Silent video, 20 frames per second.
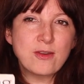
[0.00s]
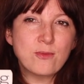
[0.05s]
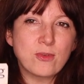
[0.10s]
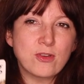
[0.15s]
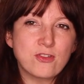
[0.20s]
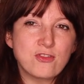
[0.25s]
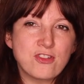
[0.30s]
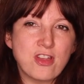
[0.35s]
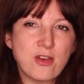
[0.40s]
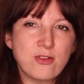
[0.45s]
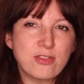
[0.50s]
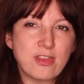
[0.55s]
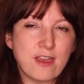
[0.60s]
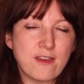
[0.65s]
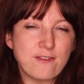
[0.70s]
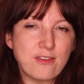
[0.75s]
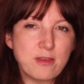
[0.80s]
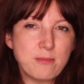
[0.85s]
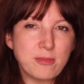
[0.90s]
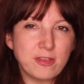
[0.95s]
will know that
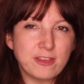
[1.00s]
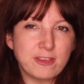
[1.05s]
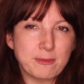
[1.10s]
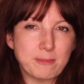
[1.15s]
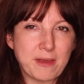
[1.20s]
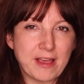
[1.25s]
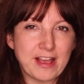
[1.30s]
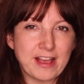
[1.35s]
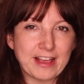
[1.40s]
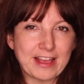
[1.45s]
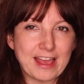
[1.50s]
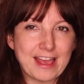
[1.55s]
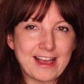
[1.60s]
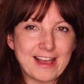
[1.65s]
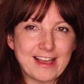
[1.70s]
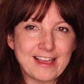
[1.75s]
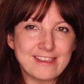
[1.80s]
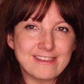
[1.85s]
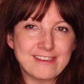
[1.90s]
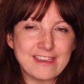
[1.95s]
a few months back
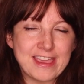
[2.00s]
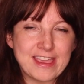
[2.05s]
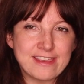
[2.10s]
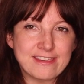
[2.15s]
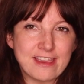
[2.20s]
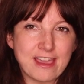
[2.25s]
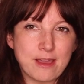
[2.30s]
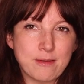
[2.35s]
I did